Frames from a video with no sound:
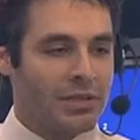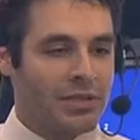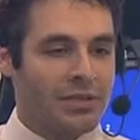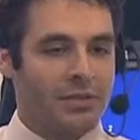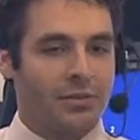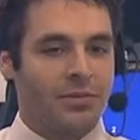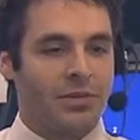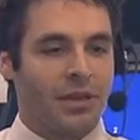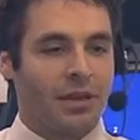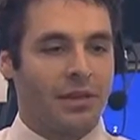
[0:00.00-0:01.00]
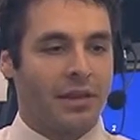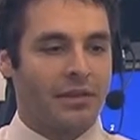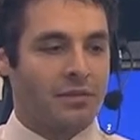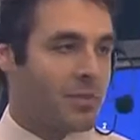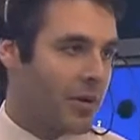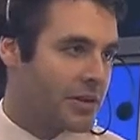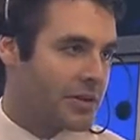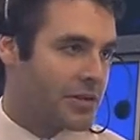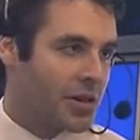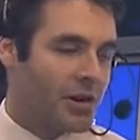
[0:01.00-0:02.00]
systems that Spartan
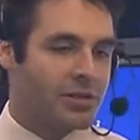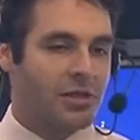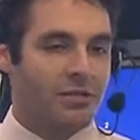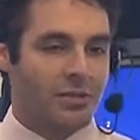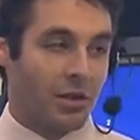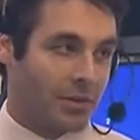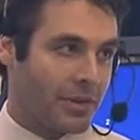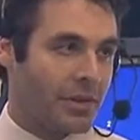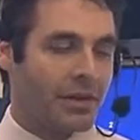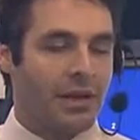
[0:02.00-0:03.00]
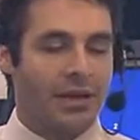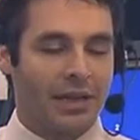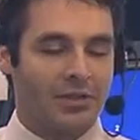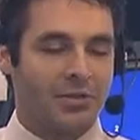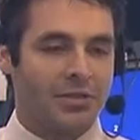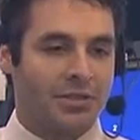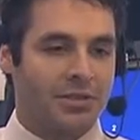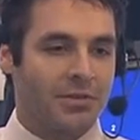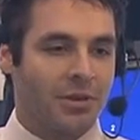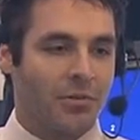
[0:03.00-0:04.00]
is in charge of, along with the electrical
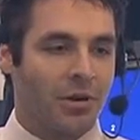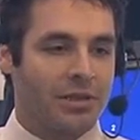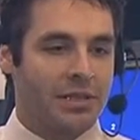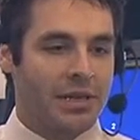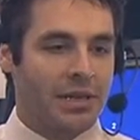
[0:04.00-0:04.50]
systems, are what